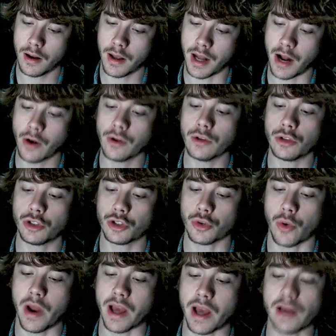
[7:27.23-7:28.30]
And I don't use
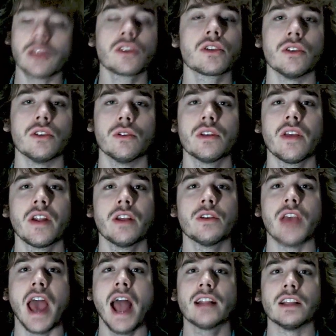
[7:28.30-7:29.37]
tricks. You said that I
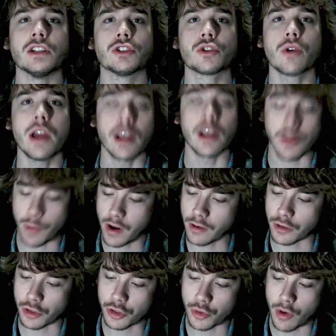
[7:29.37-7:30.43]
use acting tricks, but I don't
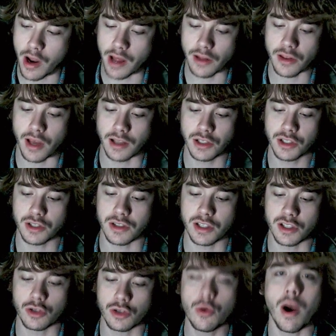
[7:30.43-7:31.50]
use tricks. This
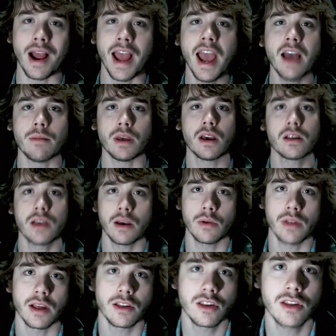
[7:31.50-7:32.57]
is who I am because I
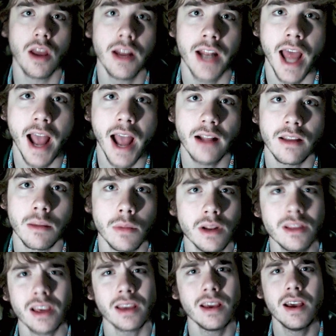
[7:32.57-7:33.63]
was like studied acting. But
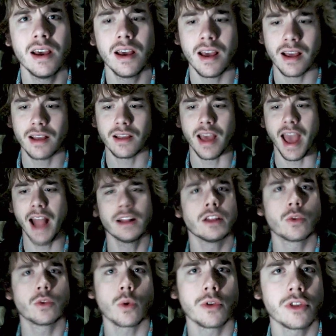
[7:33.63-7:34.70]
it's like
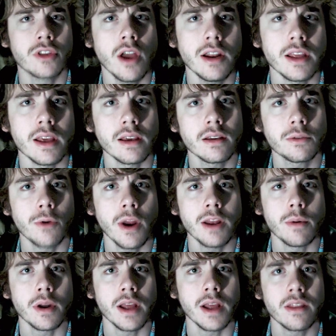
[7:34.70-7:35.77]
acting's worth studying for
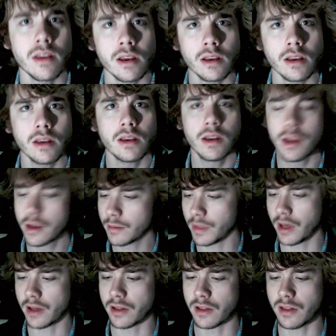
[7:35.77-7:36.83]
anybody, I think,
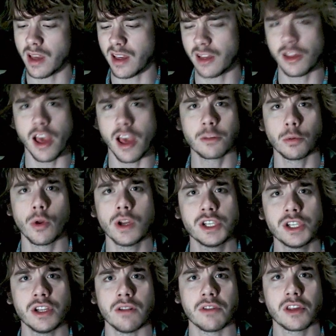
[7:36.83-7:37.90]
because it's like
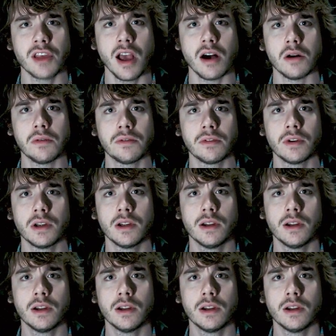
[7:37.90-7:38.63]
exploration of self.